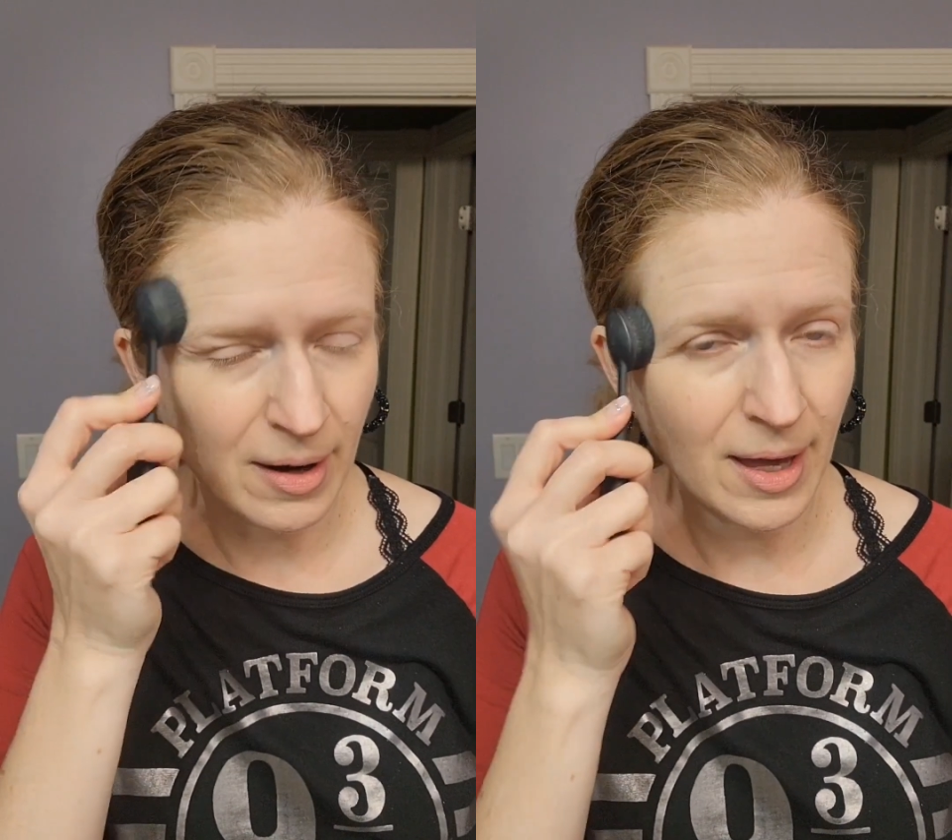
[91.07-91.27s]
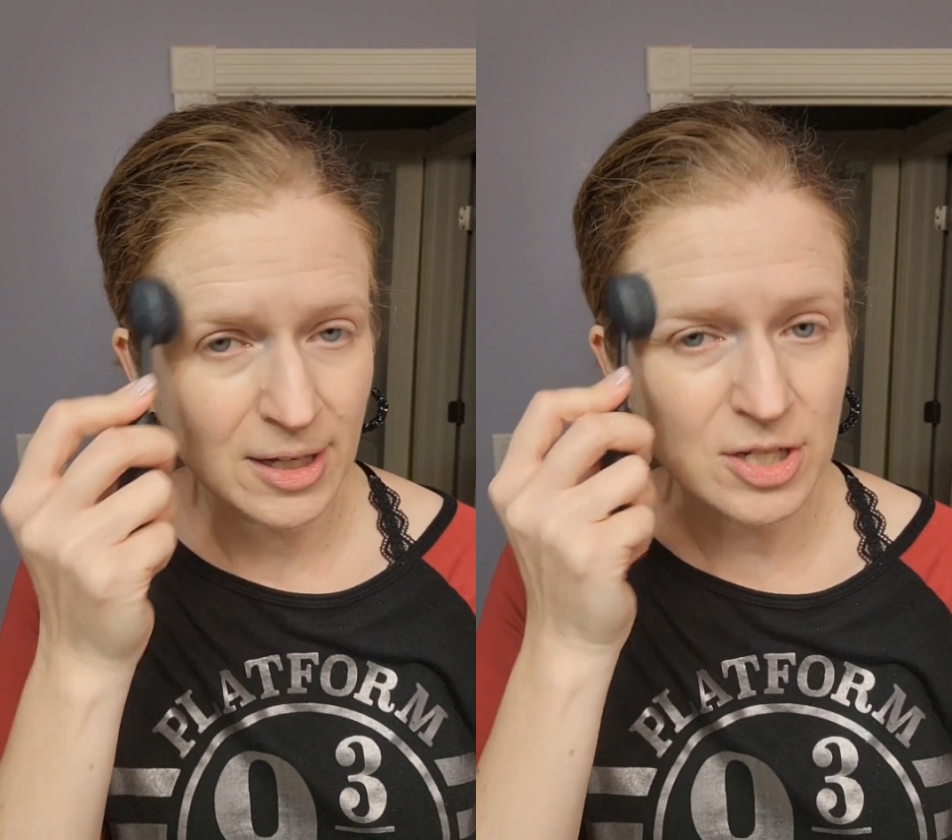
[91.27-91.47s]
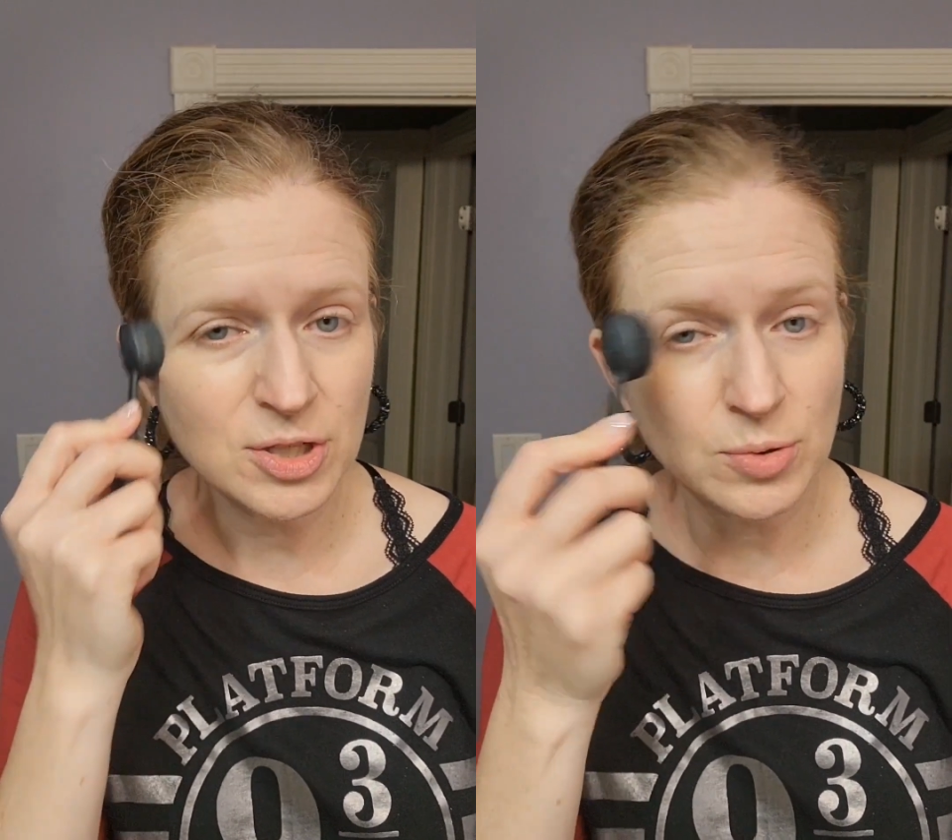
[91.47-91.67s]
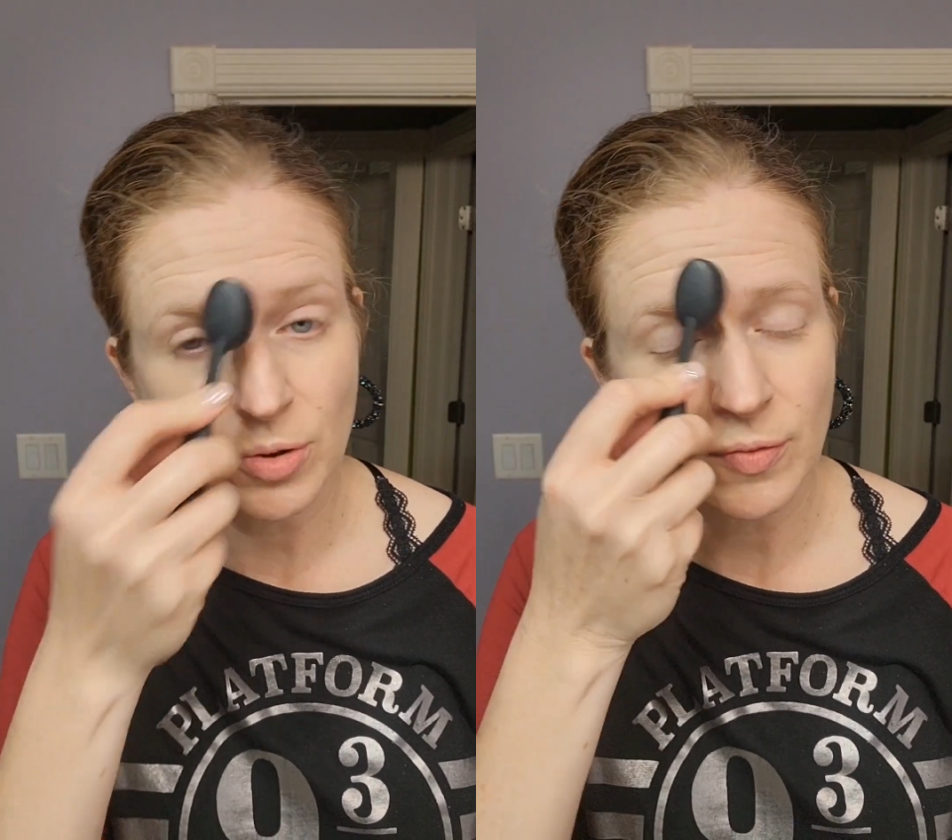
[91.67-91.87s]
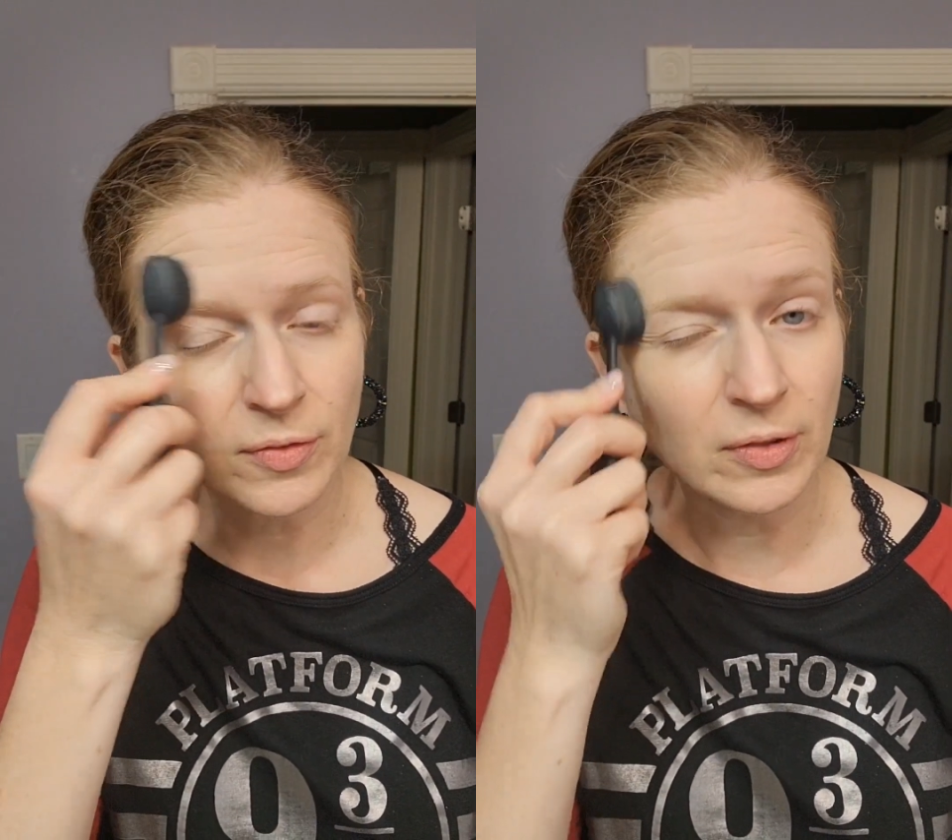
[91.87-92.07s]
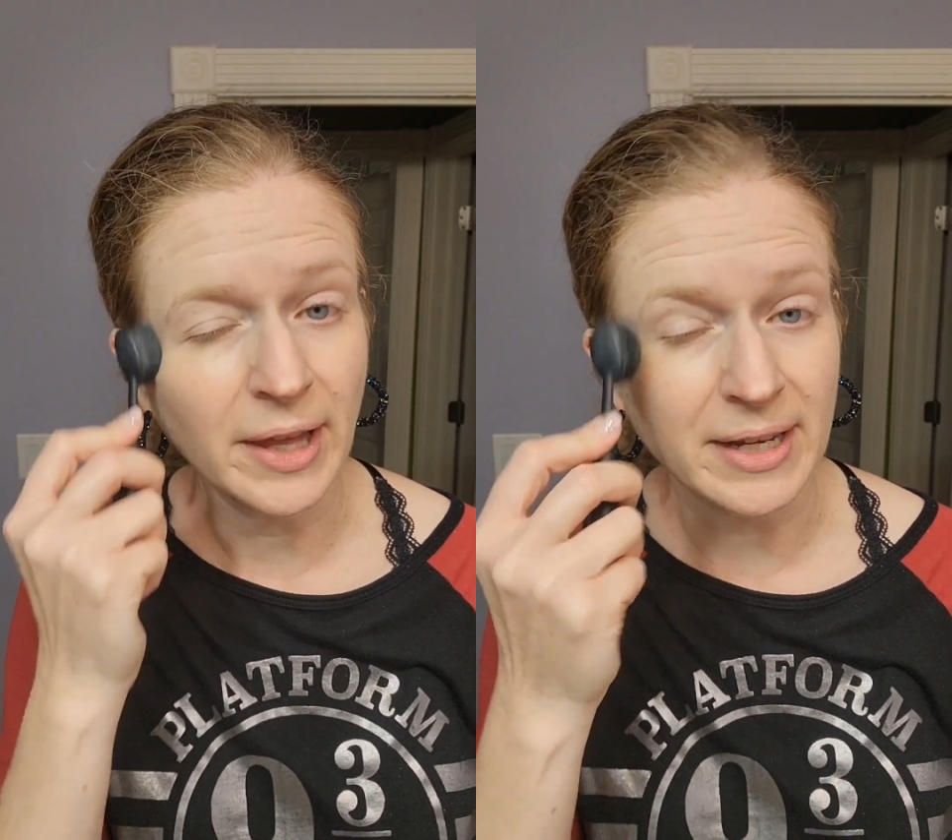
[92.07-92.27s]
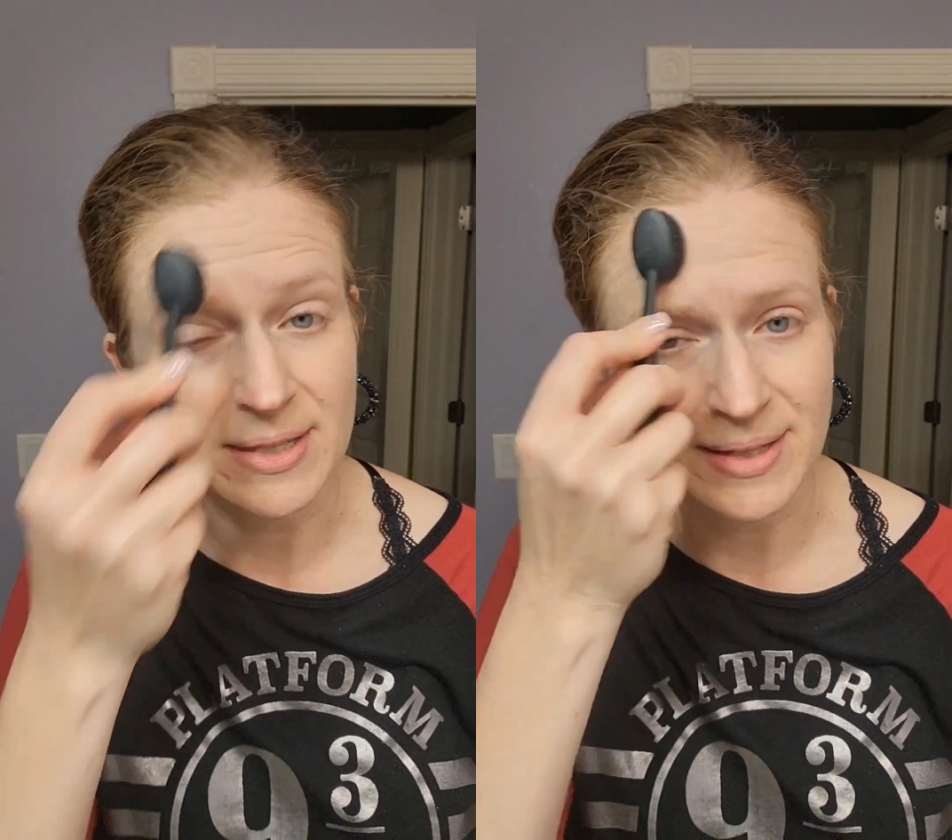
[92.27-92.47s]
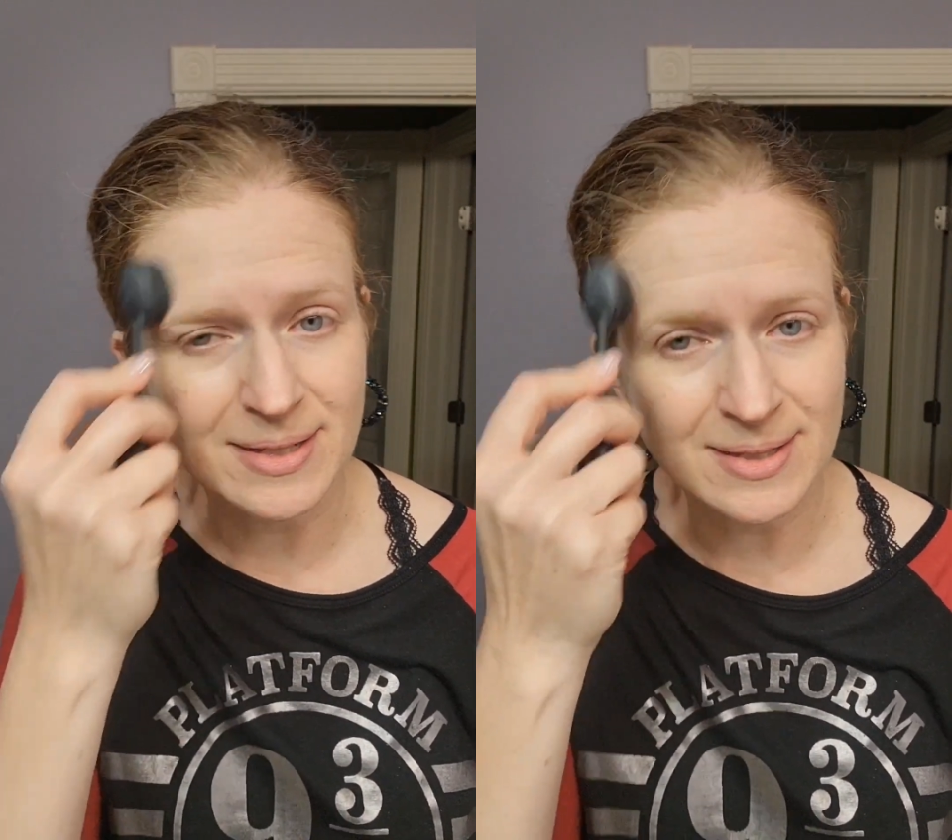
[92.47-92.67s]
and it just sort of
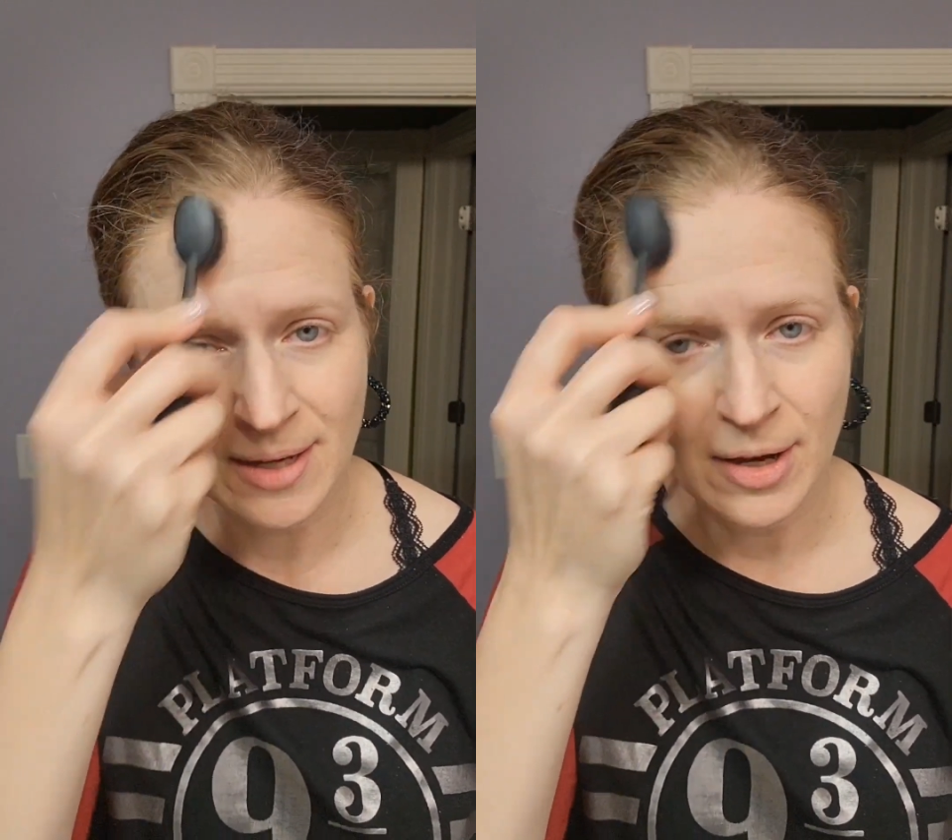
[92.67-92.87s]
flexes